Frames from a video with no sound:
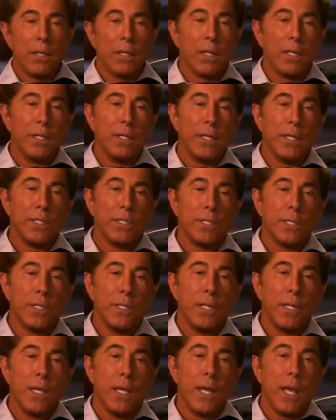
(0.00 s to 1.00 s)

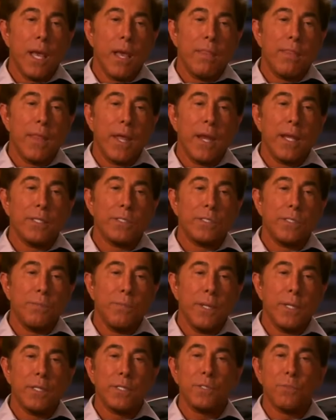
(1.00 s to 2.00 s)
condition that has
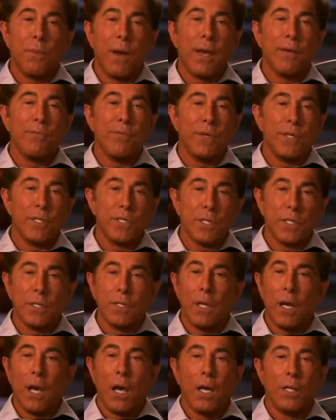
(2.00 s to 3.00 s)
diminished my
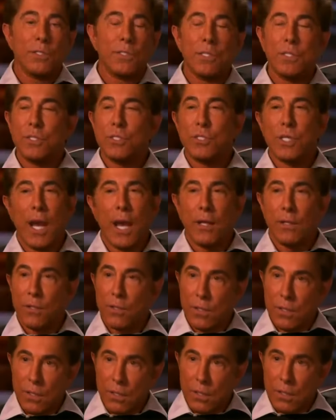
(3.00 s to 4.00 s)
vision uh, since
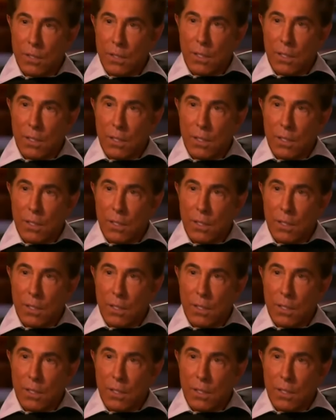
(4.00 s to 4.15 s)
childhood.